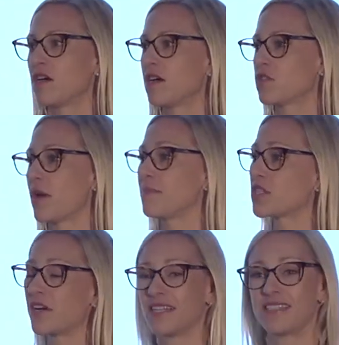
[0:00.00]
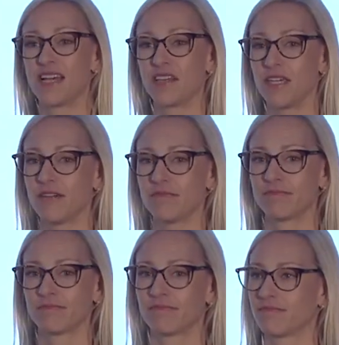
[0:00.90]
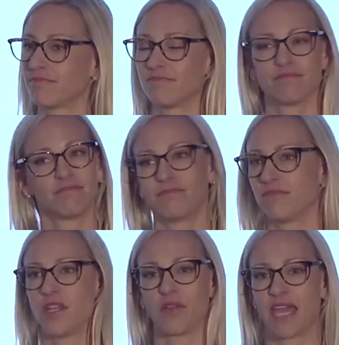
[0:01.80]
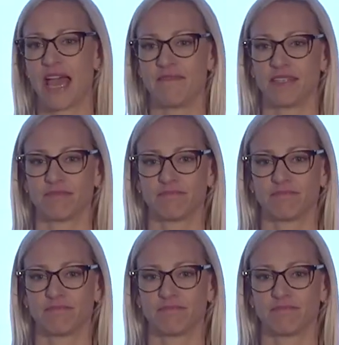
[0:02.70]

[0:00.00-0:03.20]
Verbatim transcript: So I'm sorry to tell you, no, they haven't.